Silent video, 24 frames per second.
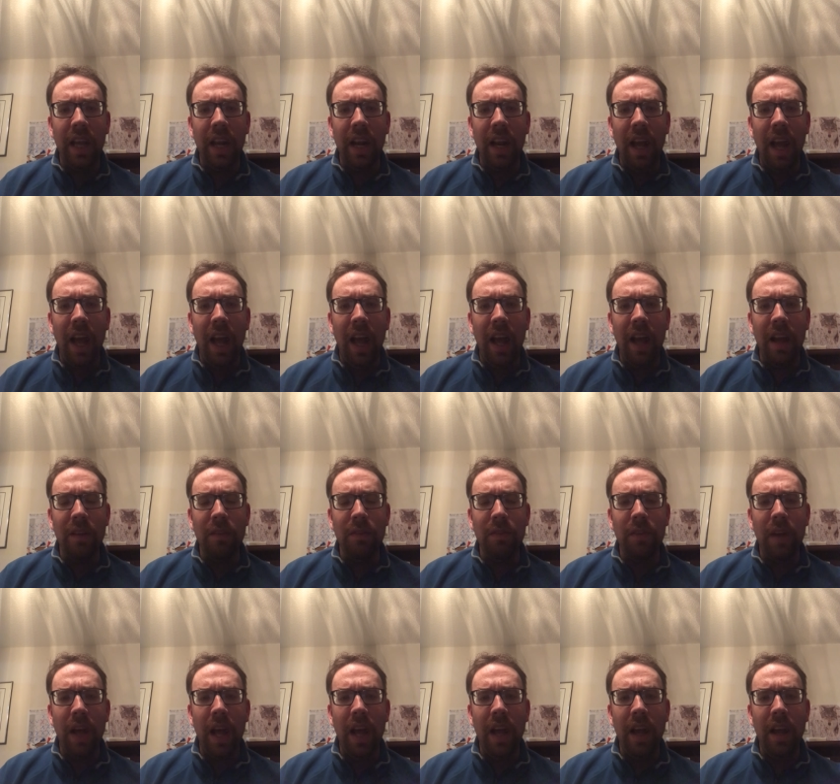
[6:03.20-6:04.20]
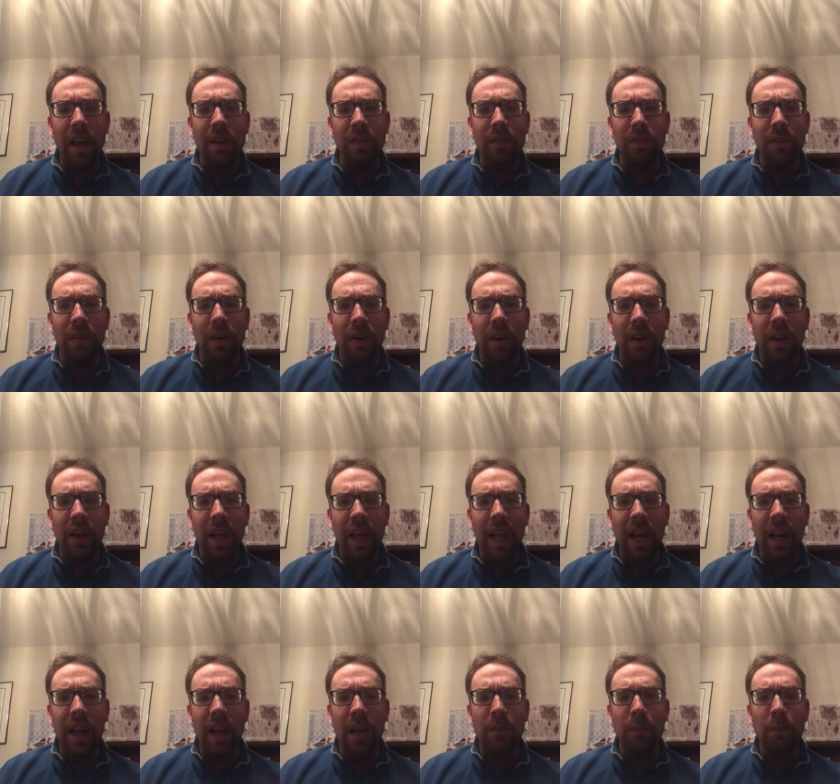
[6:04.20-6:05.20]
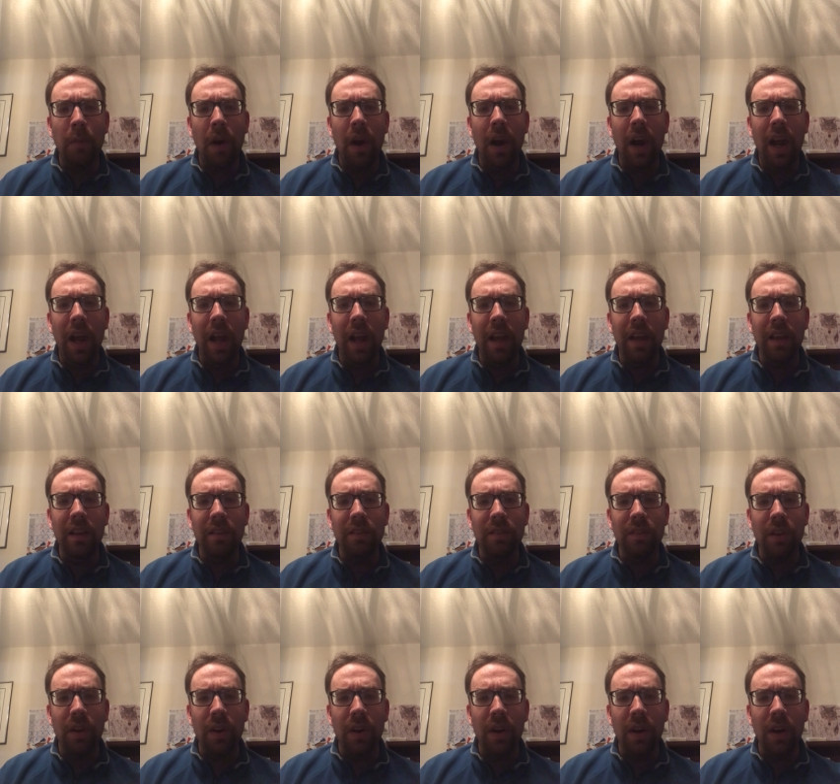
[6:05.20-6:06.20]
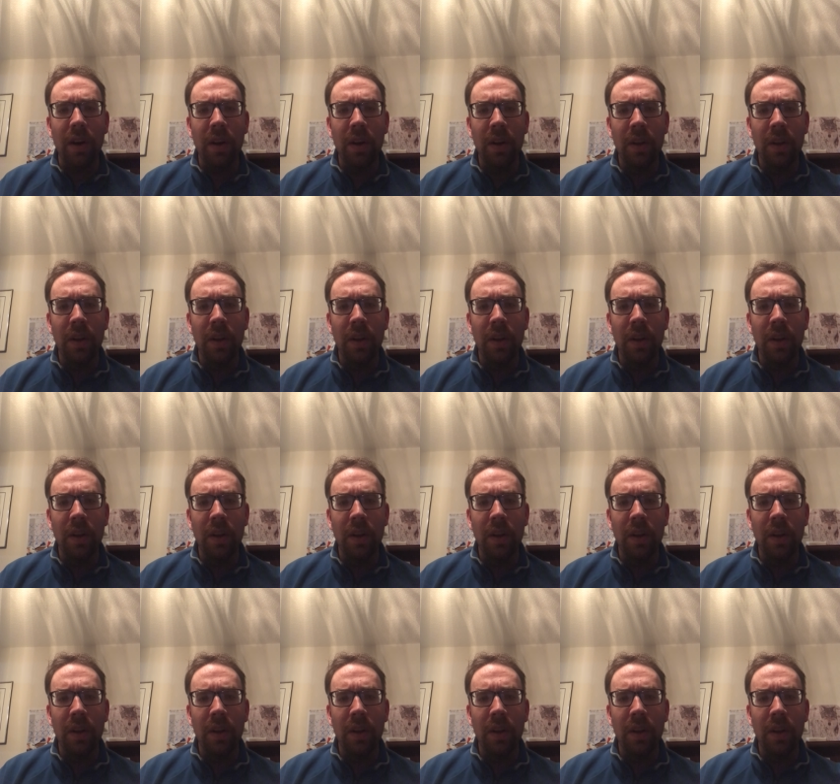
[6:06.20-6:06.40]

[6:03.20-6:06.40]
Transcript: a high five for getting a prize or